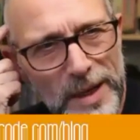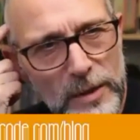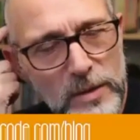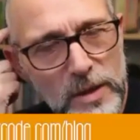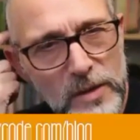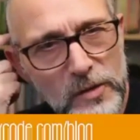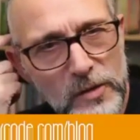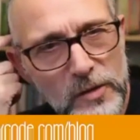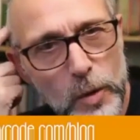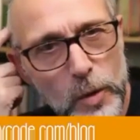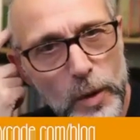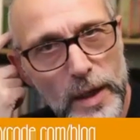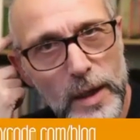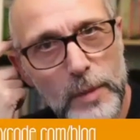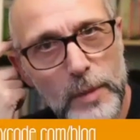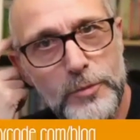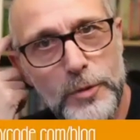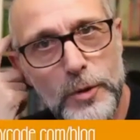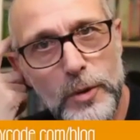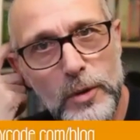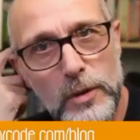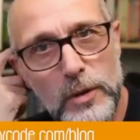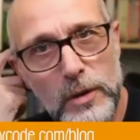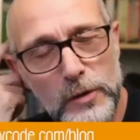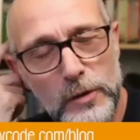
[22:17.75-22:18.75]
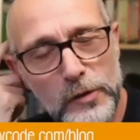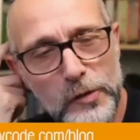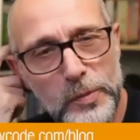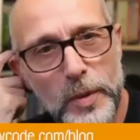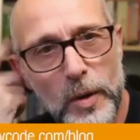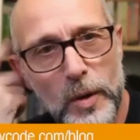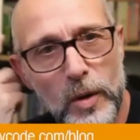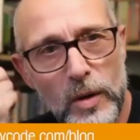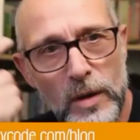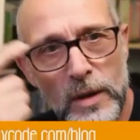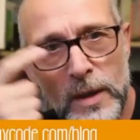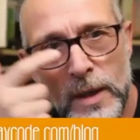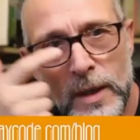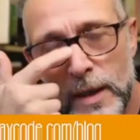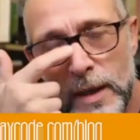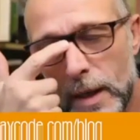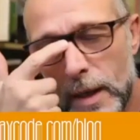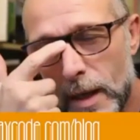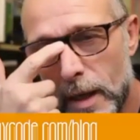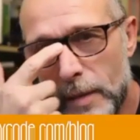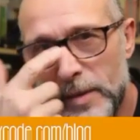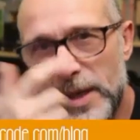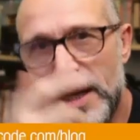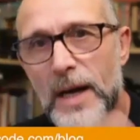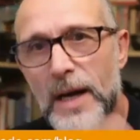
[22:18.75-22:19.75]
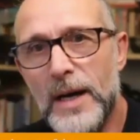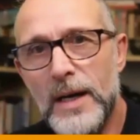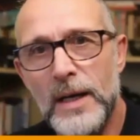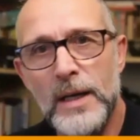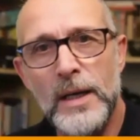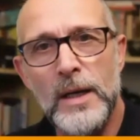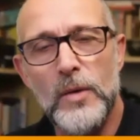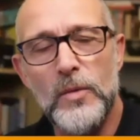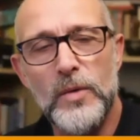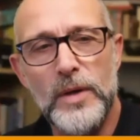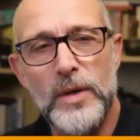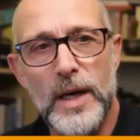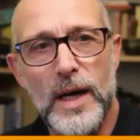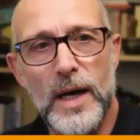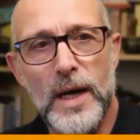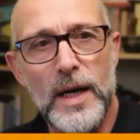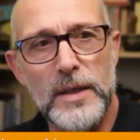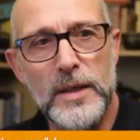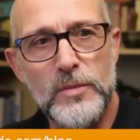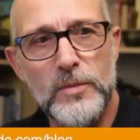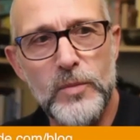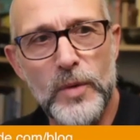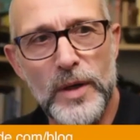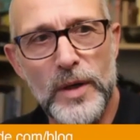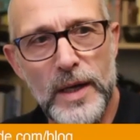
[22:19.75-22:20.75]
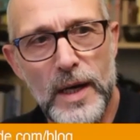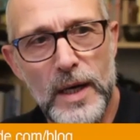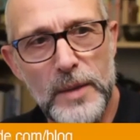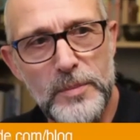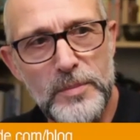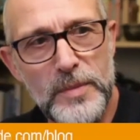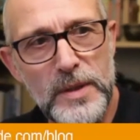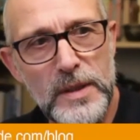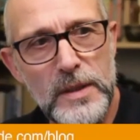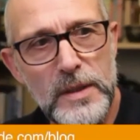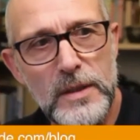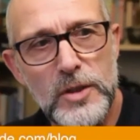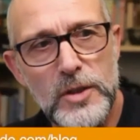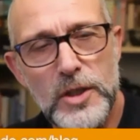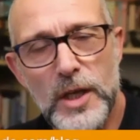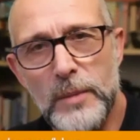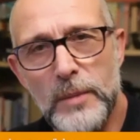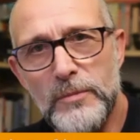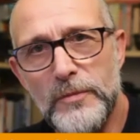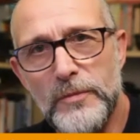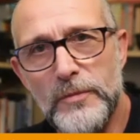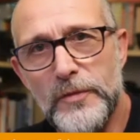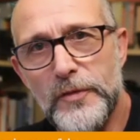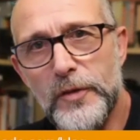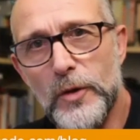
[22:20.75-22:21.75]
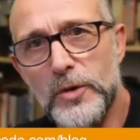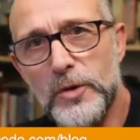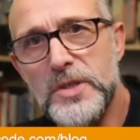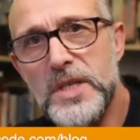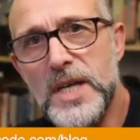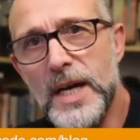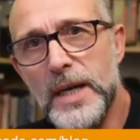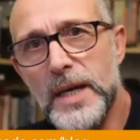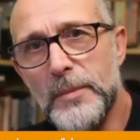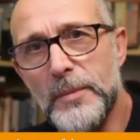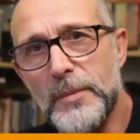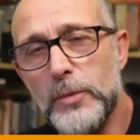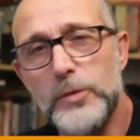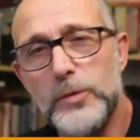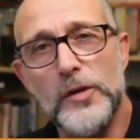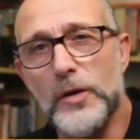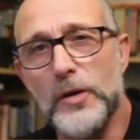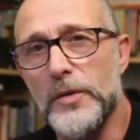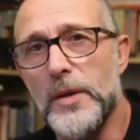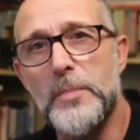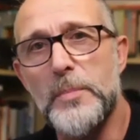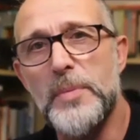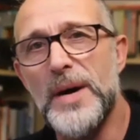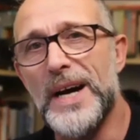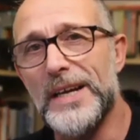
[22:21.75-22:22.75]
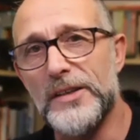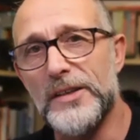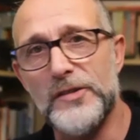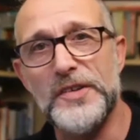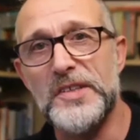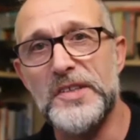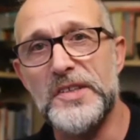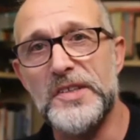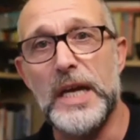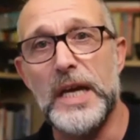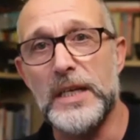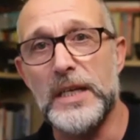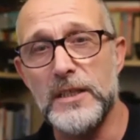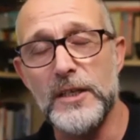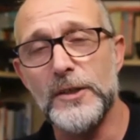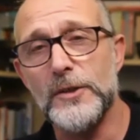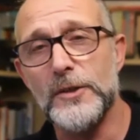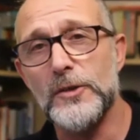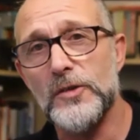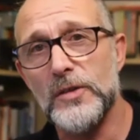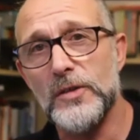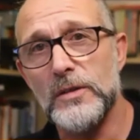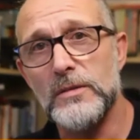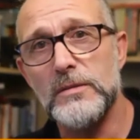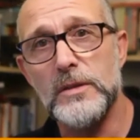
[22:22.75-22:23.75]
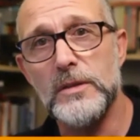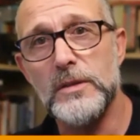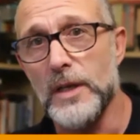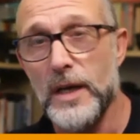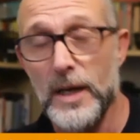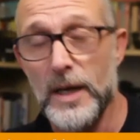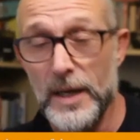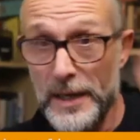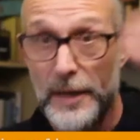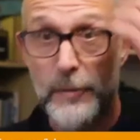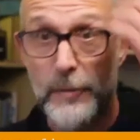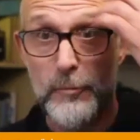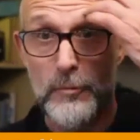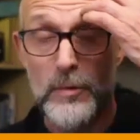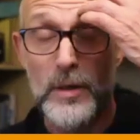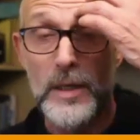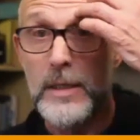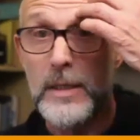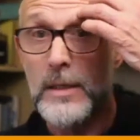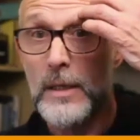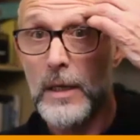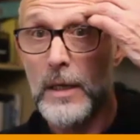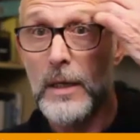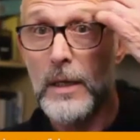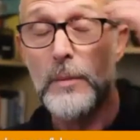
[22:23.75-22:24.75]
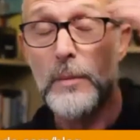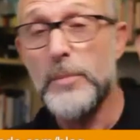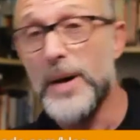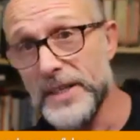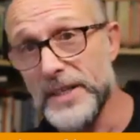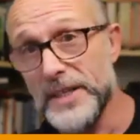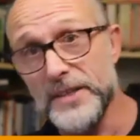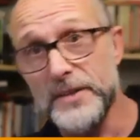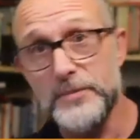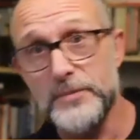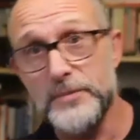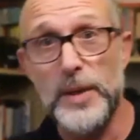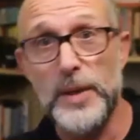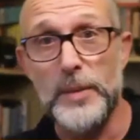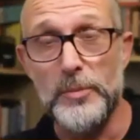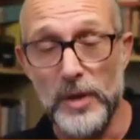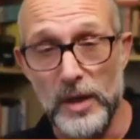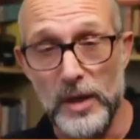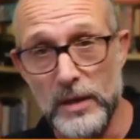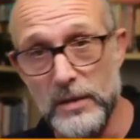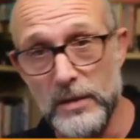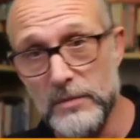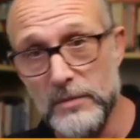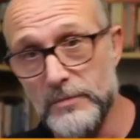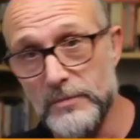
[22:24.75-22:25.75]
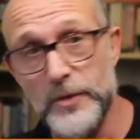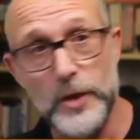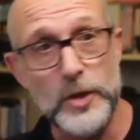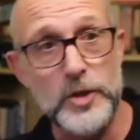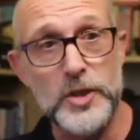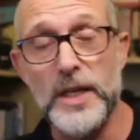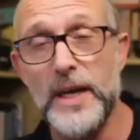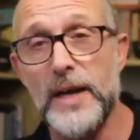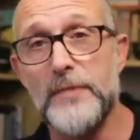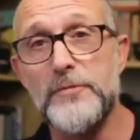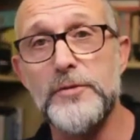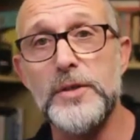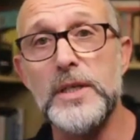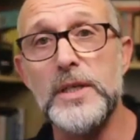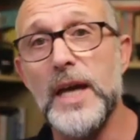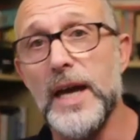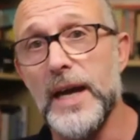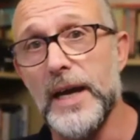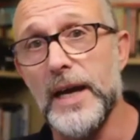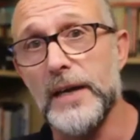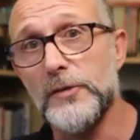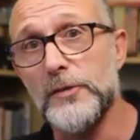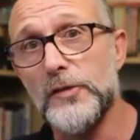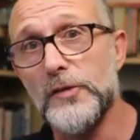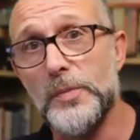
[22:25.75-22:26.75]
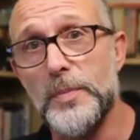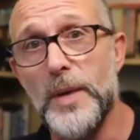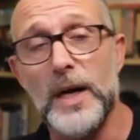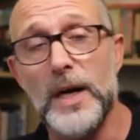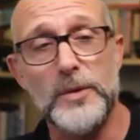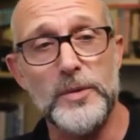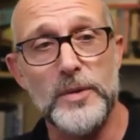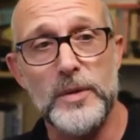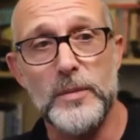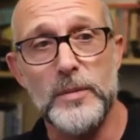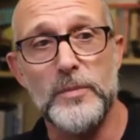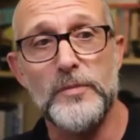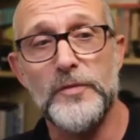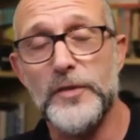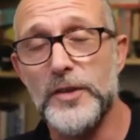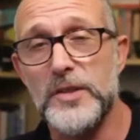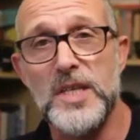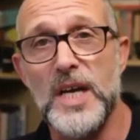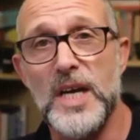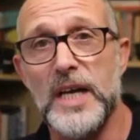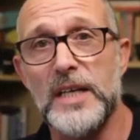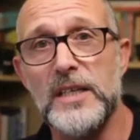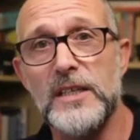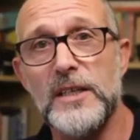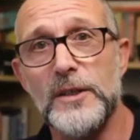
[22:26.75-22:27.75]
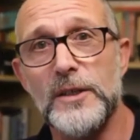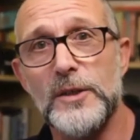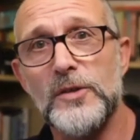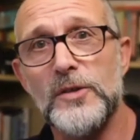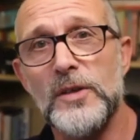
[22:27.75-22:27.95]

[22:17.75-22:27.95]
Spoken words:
It's quite a brutal sport. I mean, when I had me gym full time, I was on the pads for 10 years. You know, I literally padded people virtually every day and sparred with them for 10 years.